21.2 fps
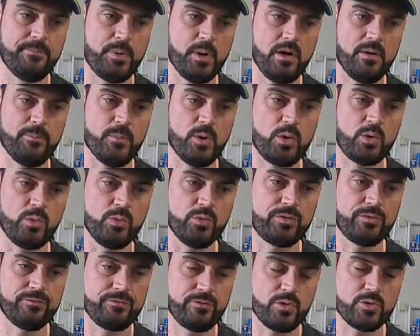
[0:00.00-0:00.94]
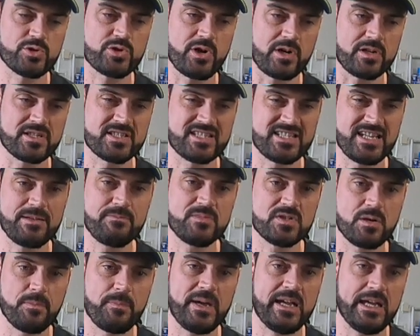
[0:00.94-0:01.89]
bike models, four-strokes, seem
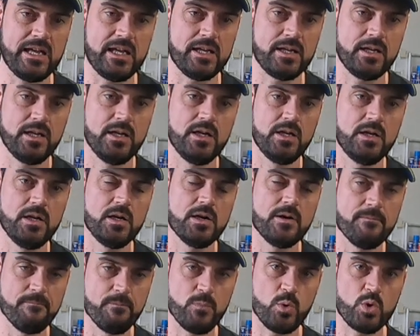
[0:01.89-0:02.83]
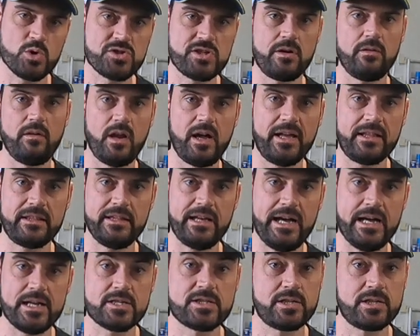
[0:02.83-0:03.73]
to be more so like that.